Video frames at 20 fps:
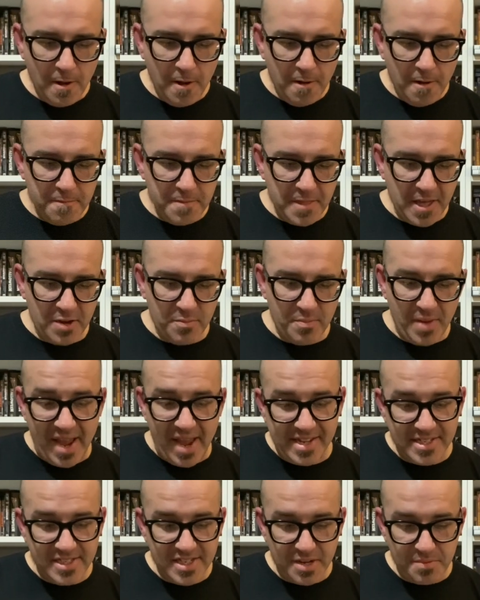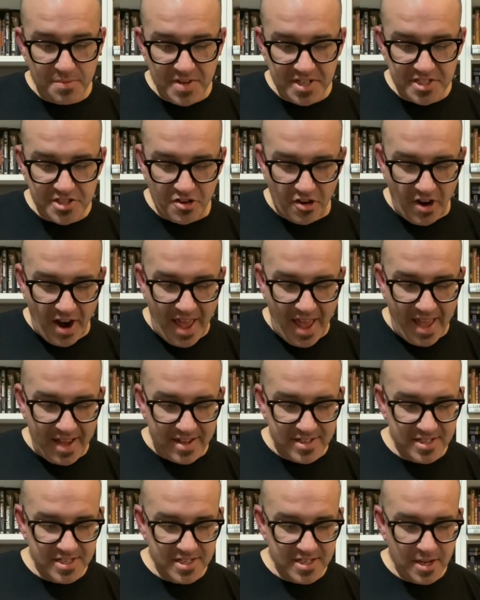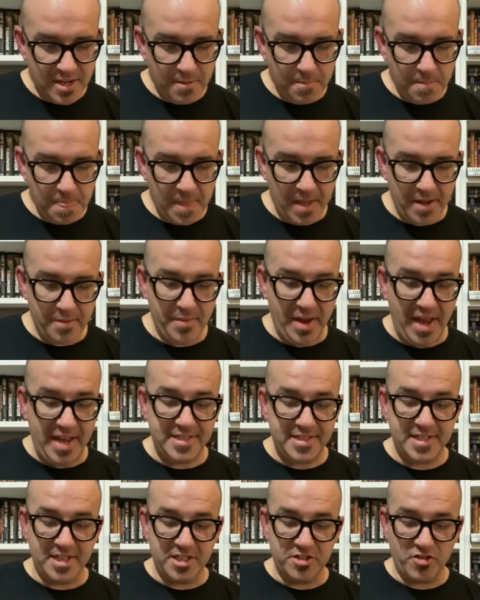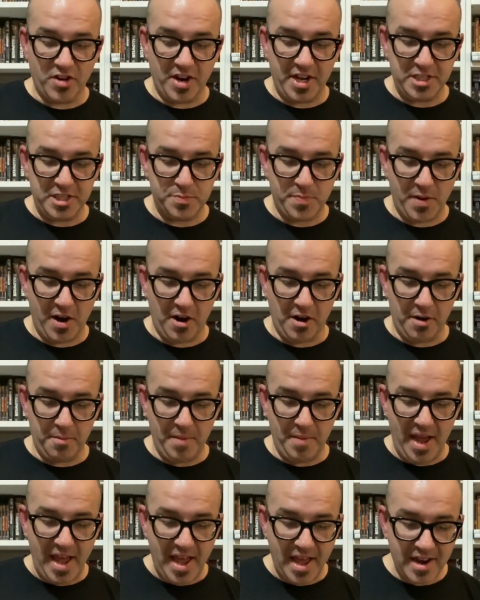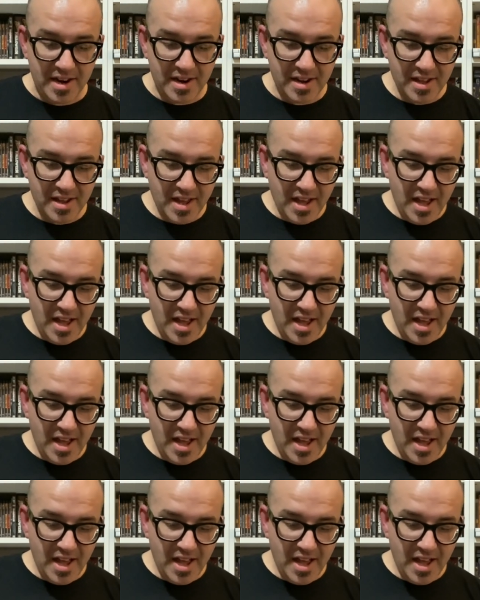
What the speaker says: The Amazing Mr. X, The Amazing Transparent Man,